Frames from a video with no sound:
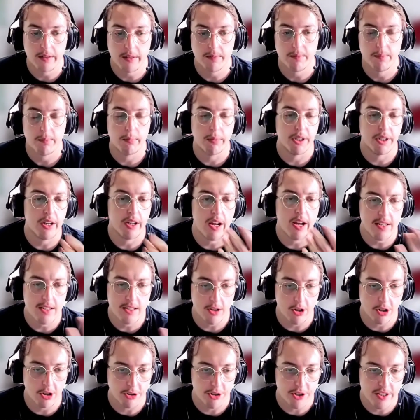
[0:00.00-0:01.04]
But it has
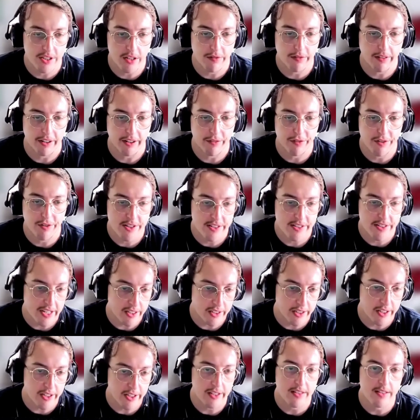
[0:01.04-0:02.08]
other stuff like first aid
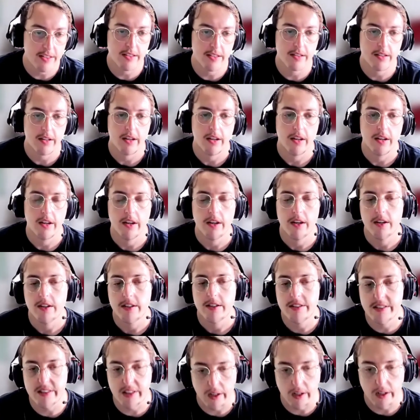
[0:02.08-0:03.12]
kits,
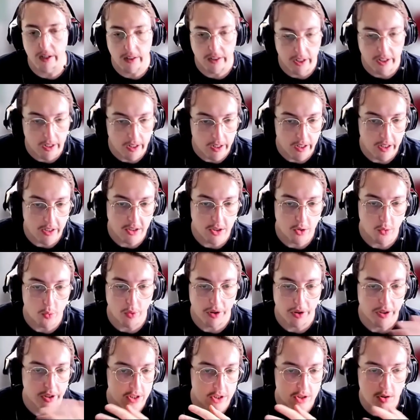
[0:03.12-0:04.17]
stun gun with
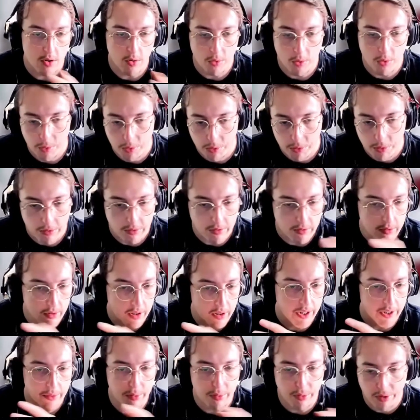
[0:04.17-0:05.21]
its own
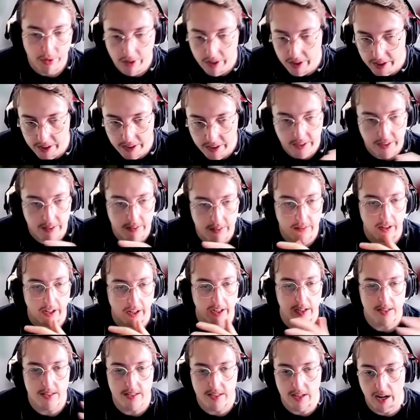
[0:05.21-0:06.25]
like thing, like
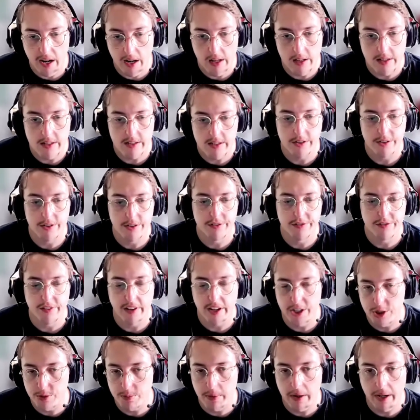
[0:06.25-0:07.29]
a silencer,
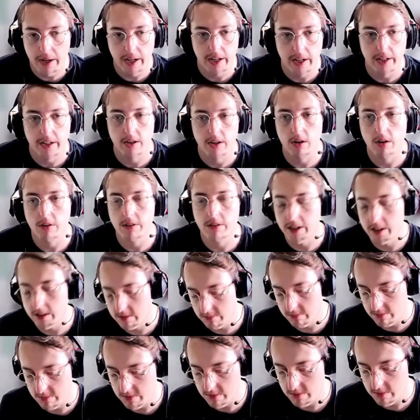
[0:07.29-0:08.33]
flashbang, all that
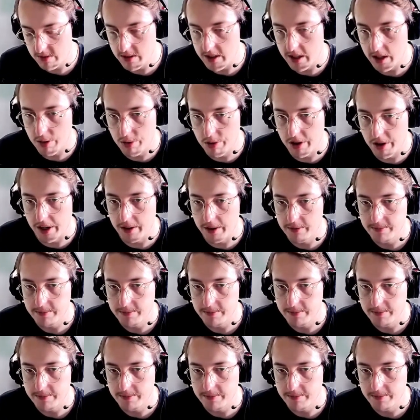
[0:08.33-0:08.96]
thing.